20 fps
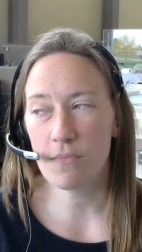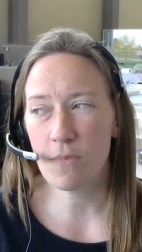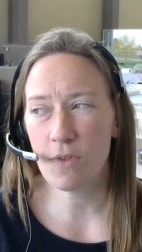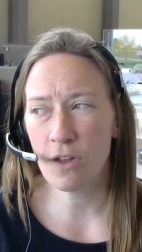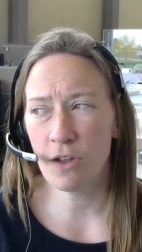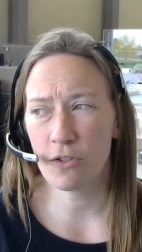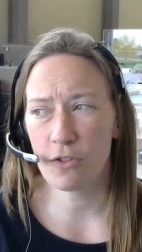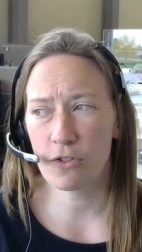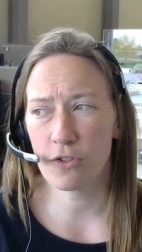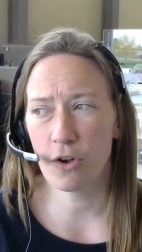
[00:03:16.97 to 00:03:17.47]

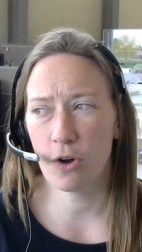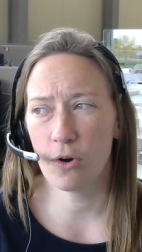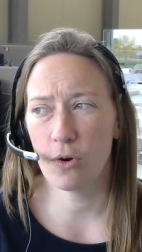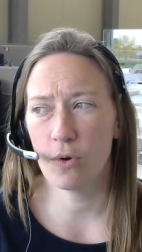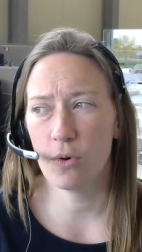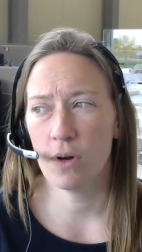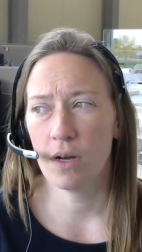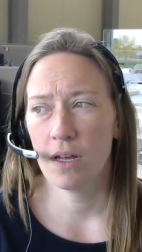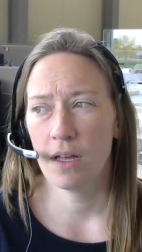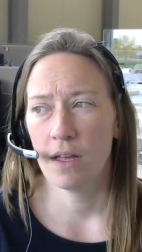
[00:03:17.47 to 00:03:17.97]

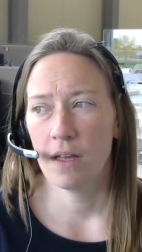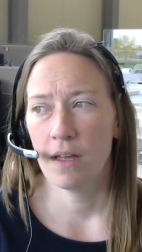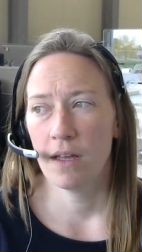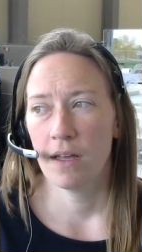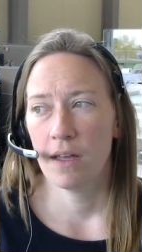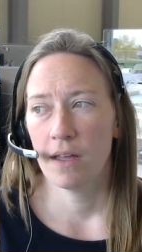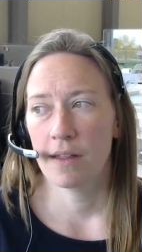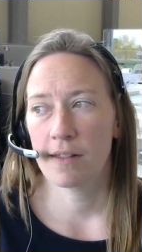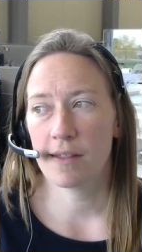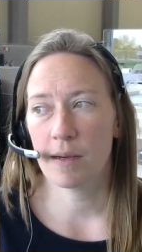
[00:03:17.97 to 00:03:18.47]
So
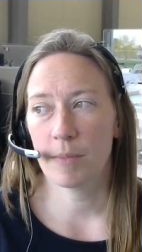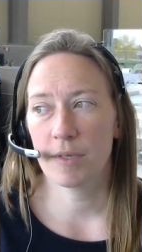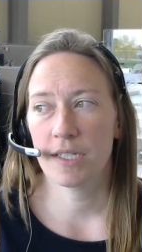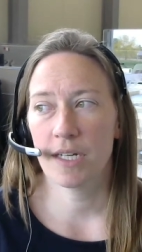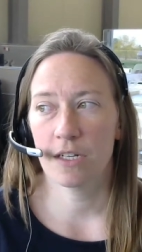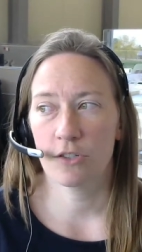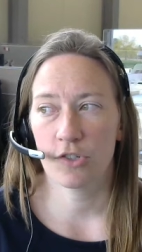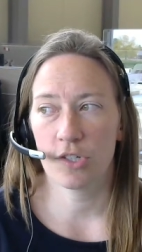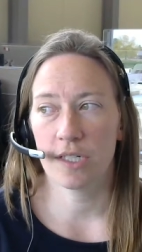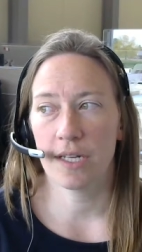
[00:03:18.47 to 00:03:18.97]
some
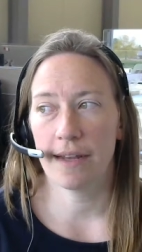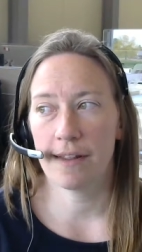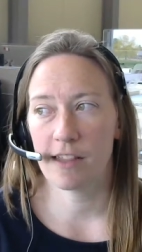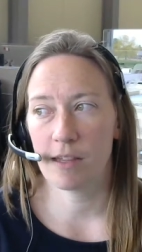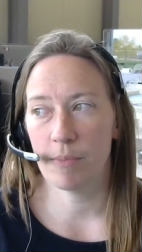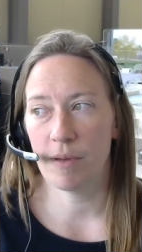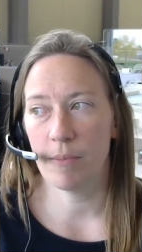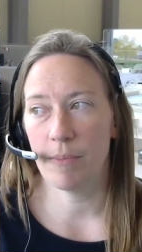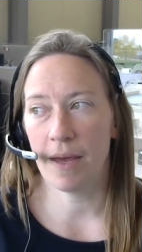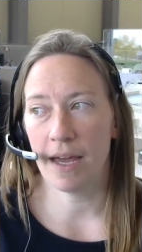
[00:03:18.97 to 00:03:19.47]
attention needs
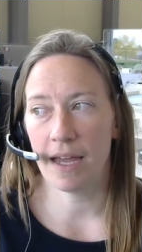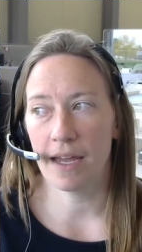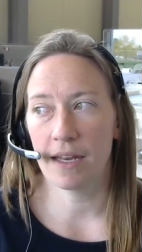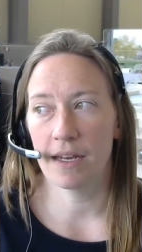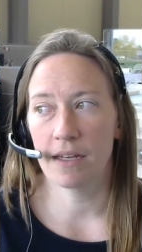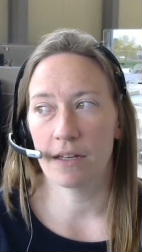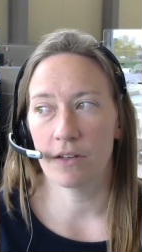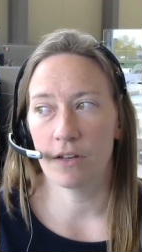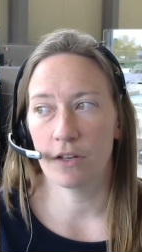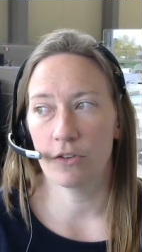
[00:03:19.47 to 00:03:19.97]
to be paid
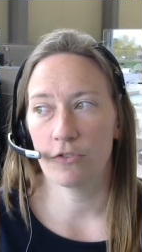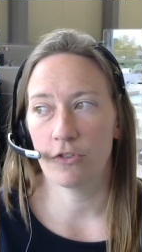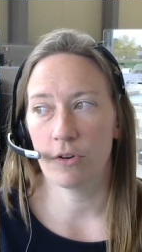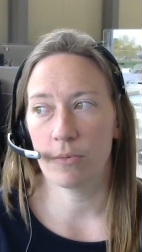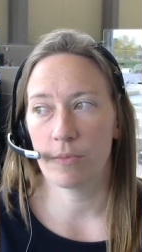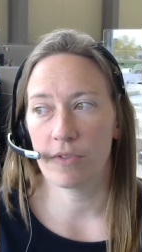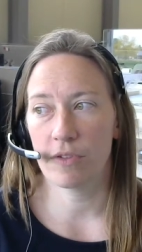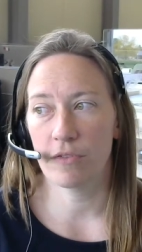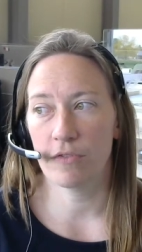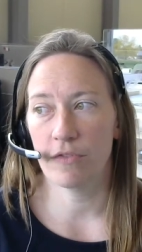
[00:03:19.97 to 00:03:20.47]
in
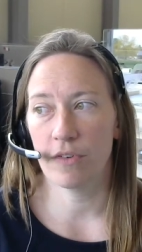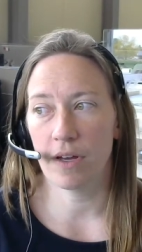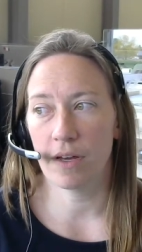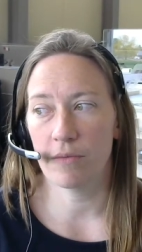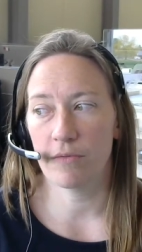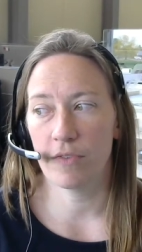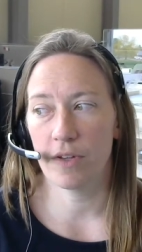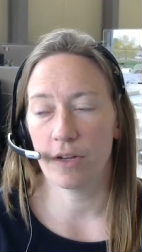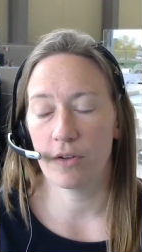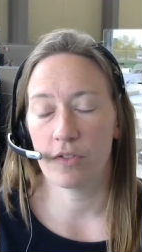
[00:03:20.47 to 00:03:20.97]
terms of
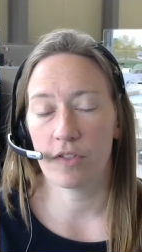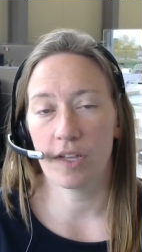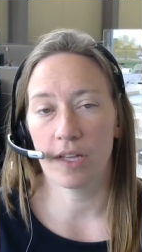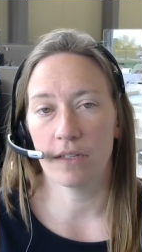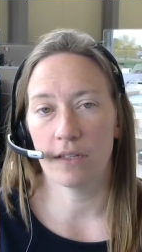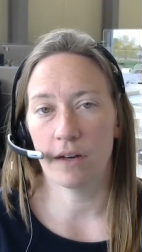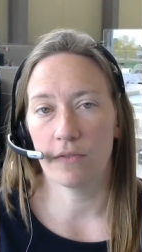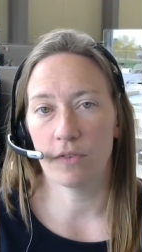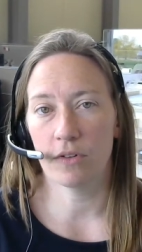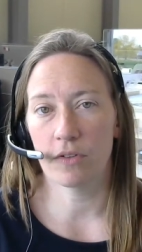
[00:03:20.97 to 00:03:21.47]
VOC
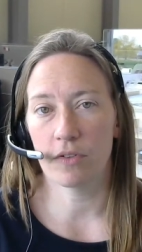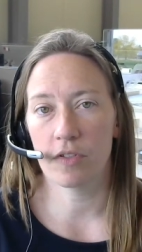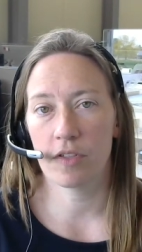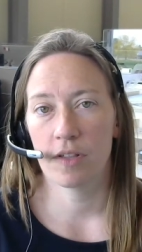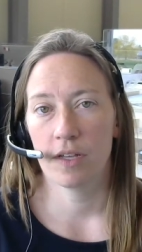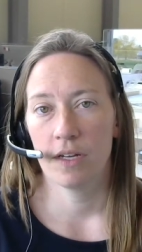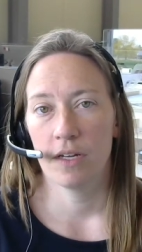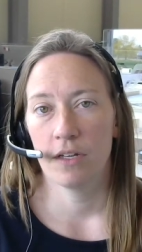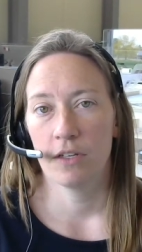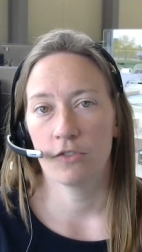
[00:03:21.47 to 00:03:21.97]
levels
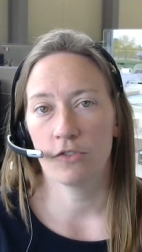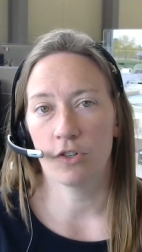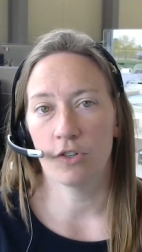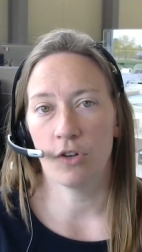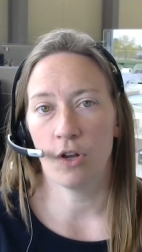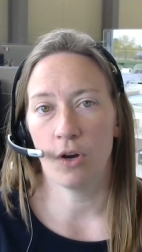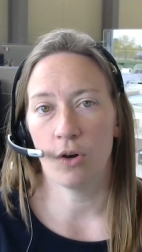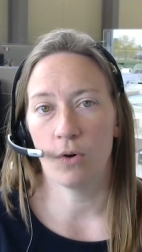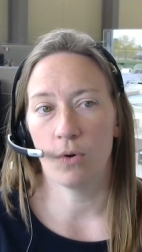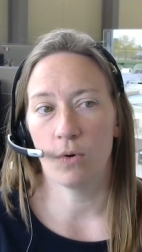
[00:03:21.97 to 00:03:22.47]
to
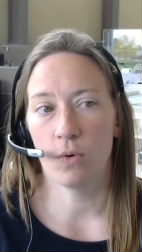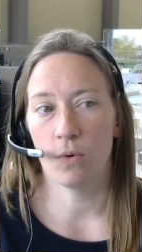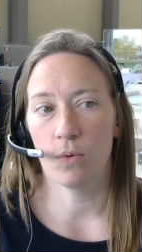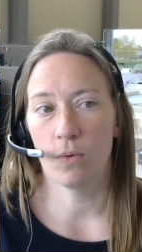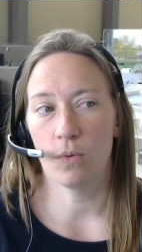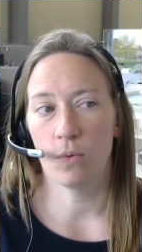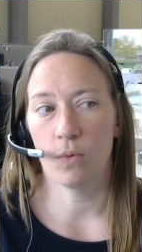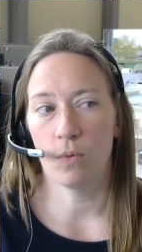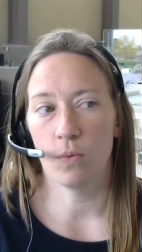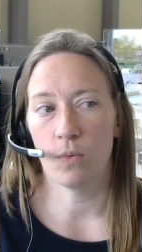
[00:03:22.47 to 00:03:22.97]
know
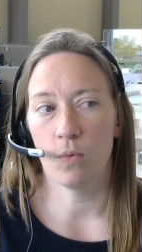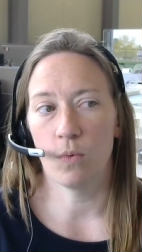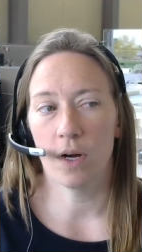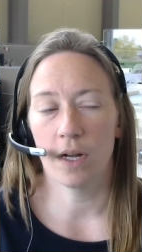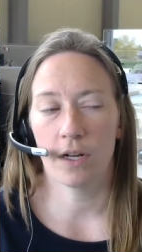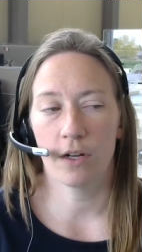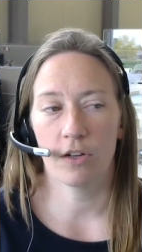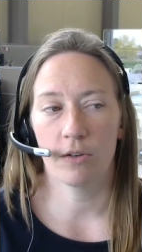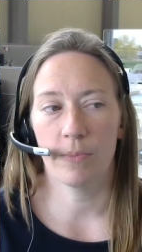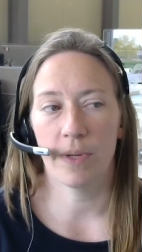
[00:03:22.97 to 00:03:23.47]

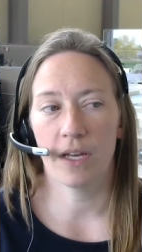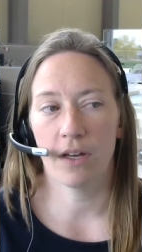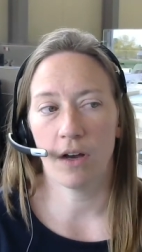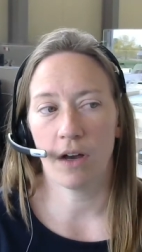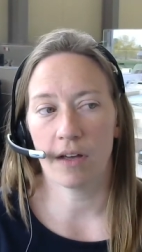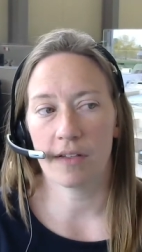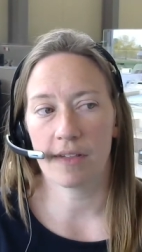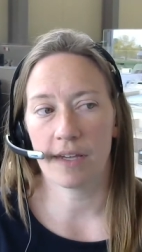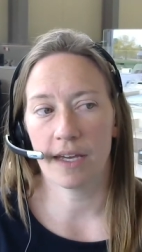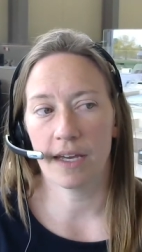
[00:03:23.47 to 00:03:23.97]
what could be
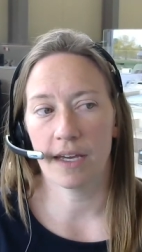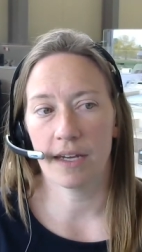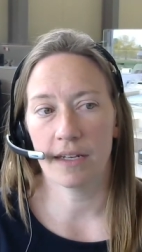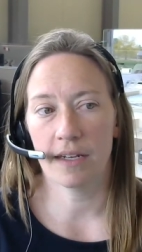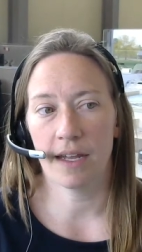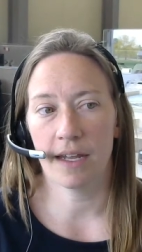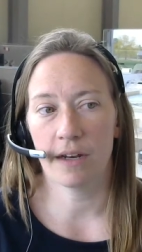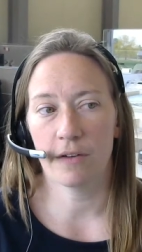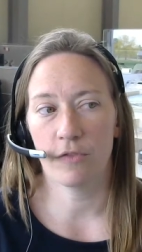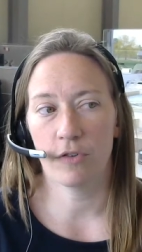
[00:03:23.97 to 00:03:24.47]
causing it.
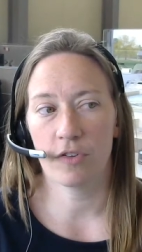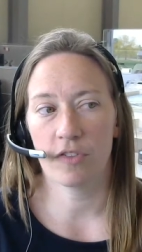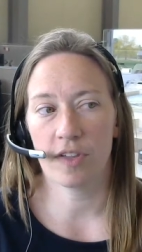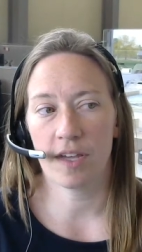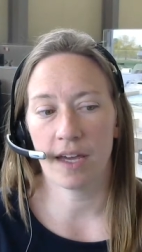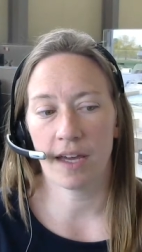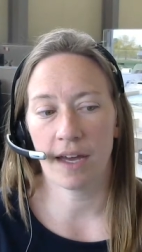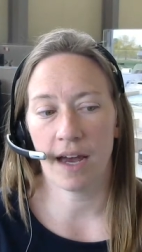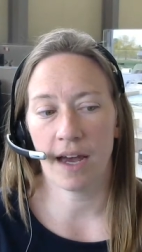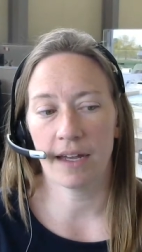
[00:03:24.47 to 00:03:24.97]
And if you're
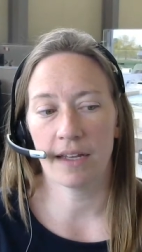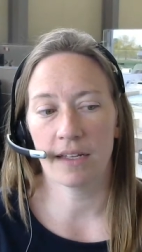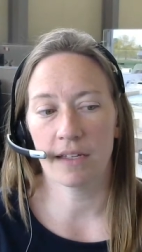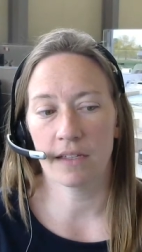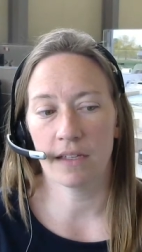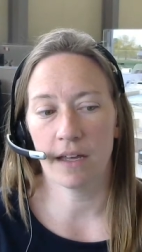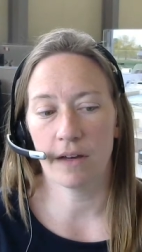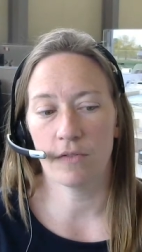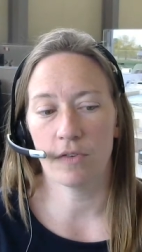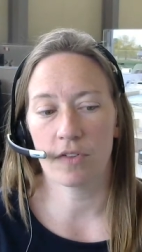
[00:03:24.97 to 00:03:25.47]
seeing
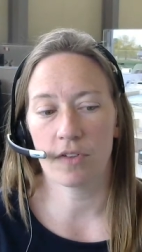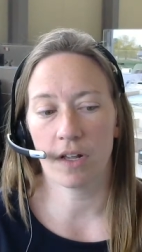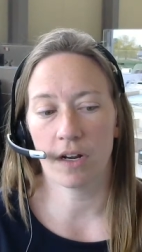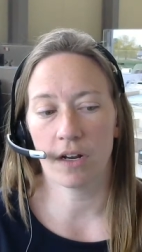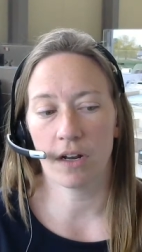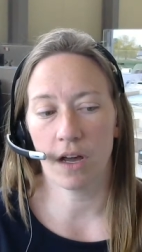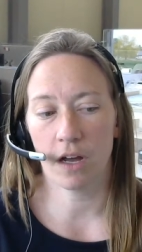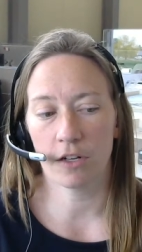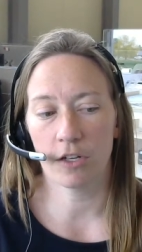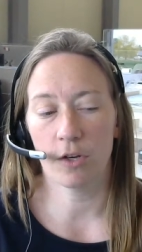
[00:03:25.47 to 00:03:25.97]
heightened levels on
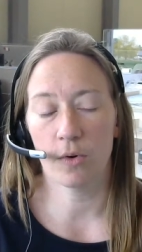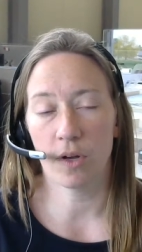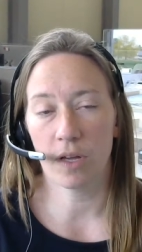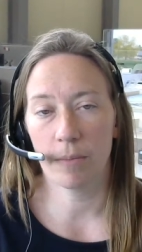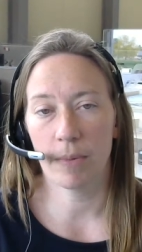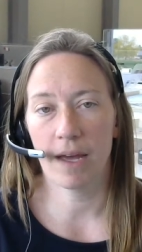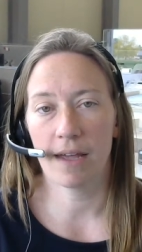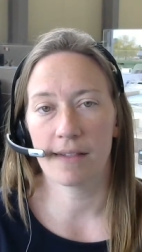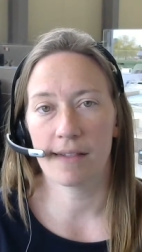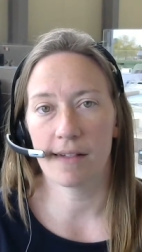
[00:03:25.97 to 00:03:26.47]
an ongoing
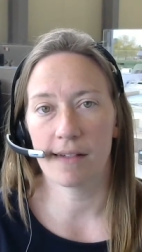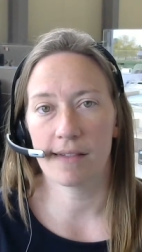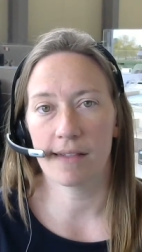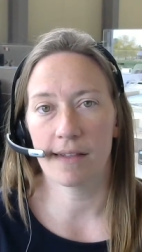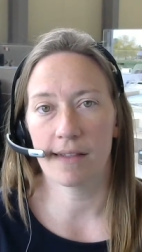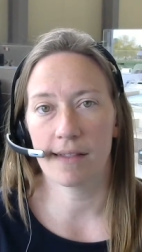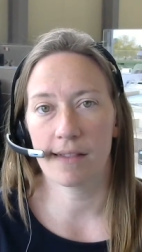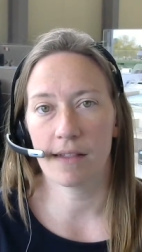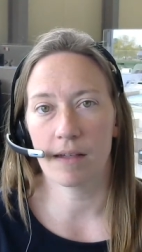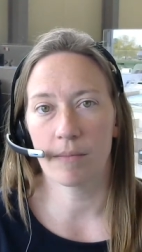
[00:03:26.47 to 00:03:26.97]
basis,
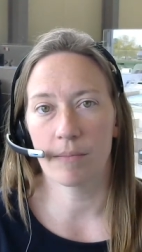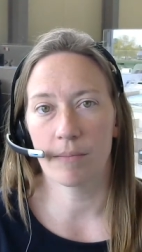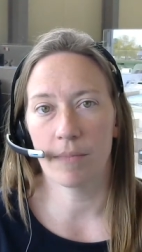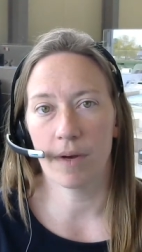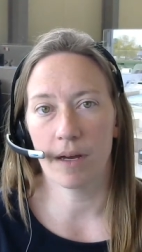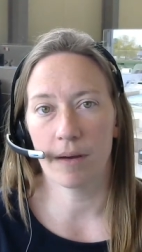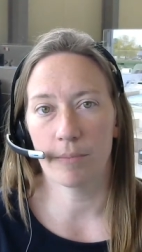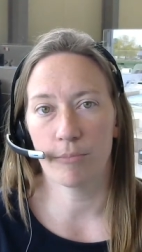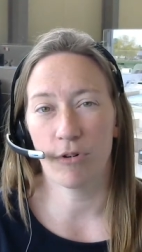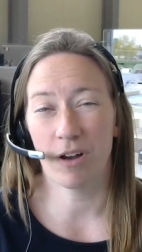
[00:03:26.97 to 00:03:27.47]
then some
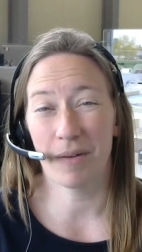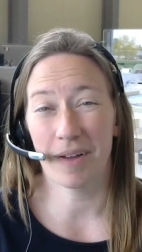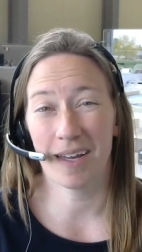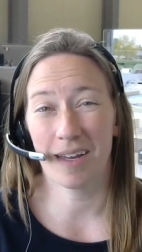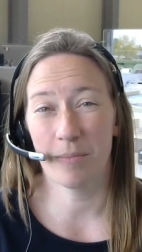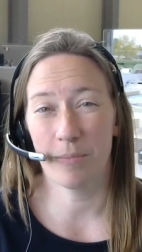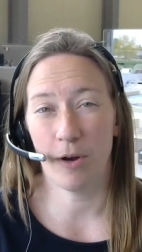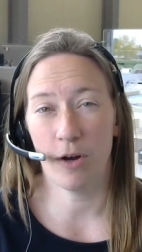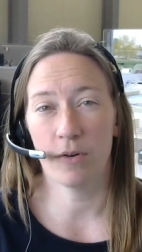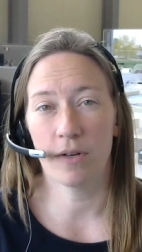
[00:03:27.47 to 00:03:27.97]
probably
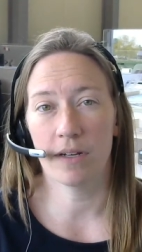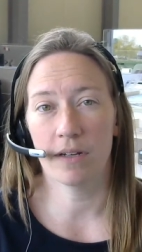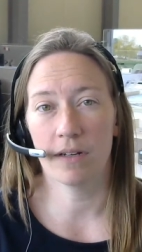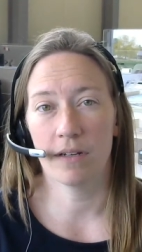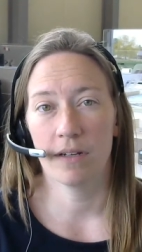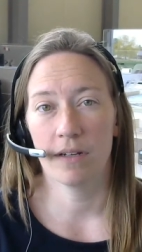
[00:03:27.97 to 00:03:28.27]
component